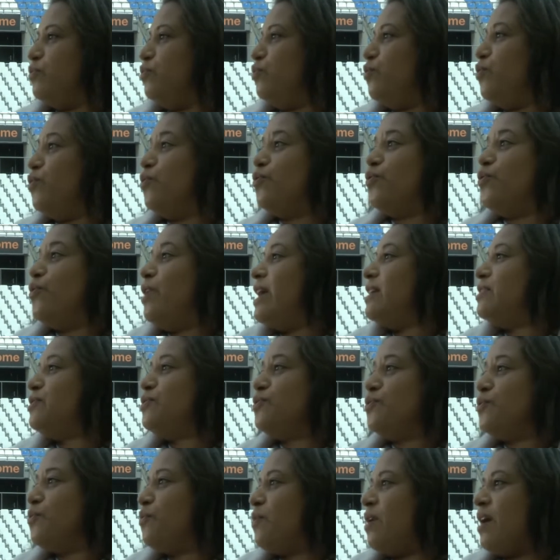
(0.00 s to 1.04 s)
You're right.
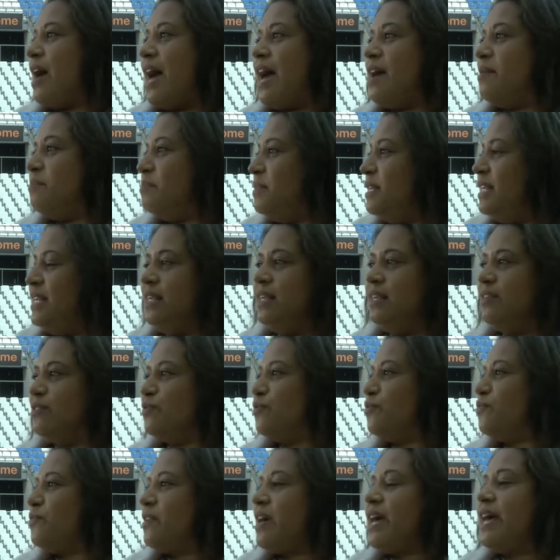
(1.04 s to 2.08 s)
It's
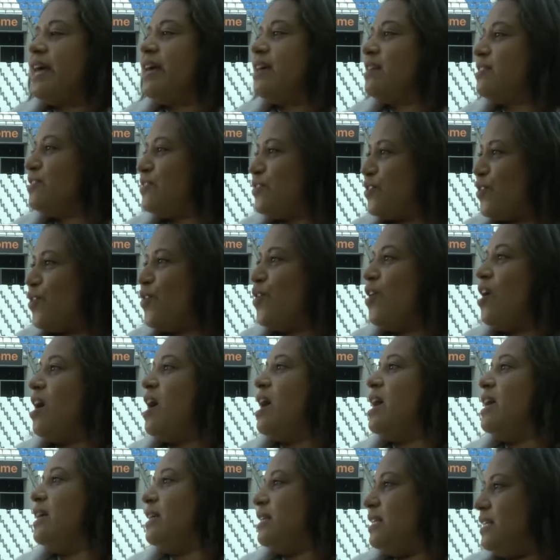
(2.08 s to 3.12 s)
a very important
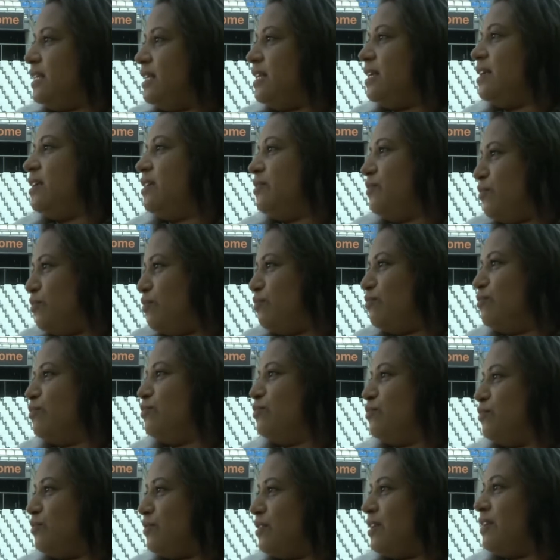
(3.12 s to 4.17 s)
subject which both Europe
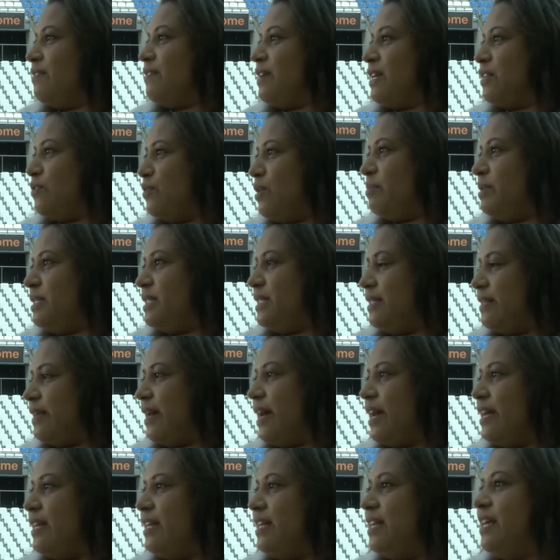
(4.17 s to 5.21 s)
and North Africa have
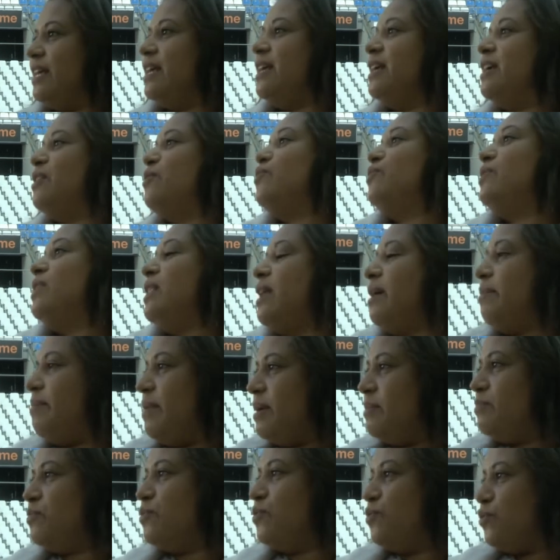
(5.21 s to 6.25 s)
been working on
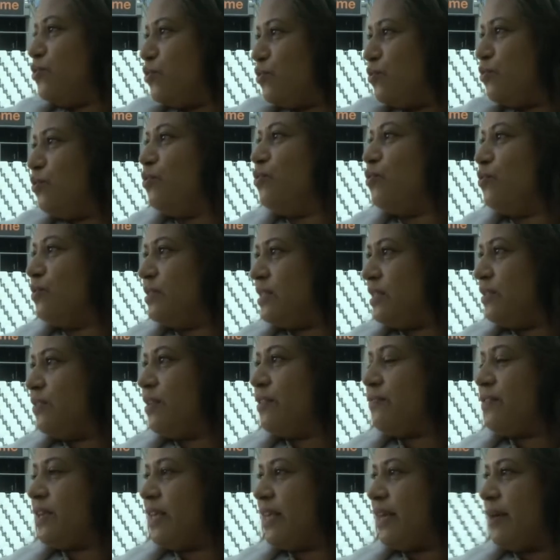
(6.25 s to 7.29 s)
and needs to improve
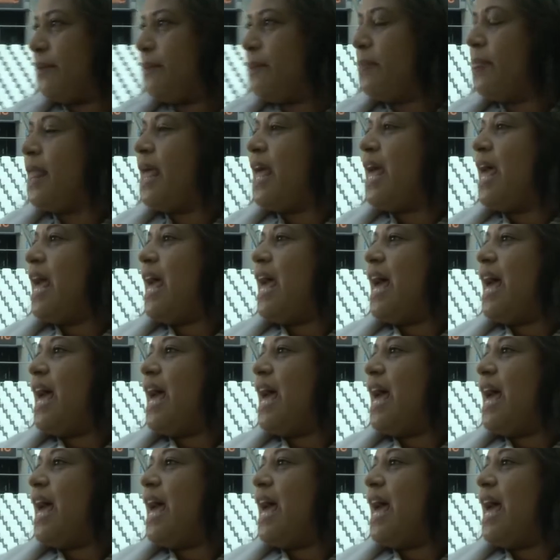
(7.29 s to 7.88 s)
in the future.